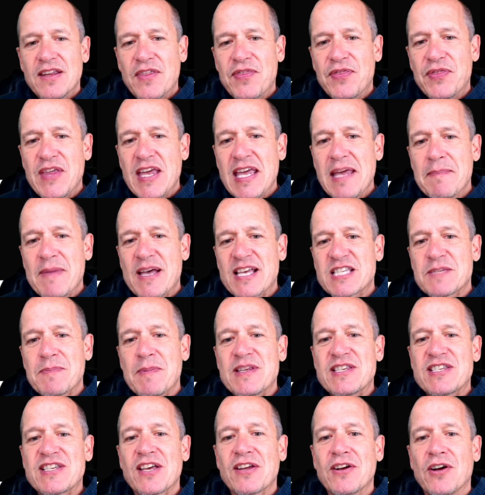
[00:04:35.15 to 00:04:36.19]
The theme has
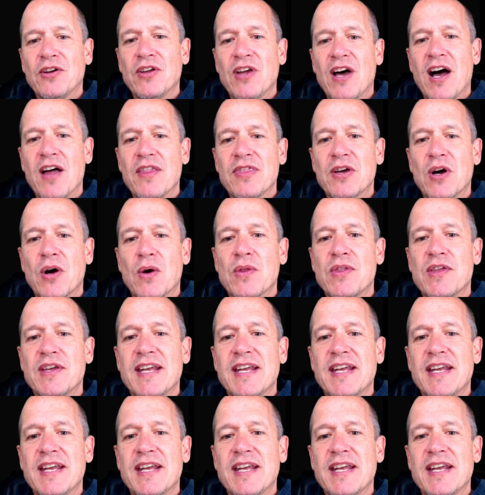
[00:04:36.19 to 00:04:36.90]
been settled on, though.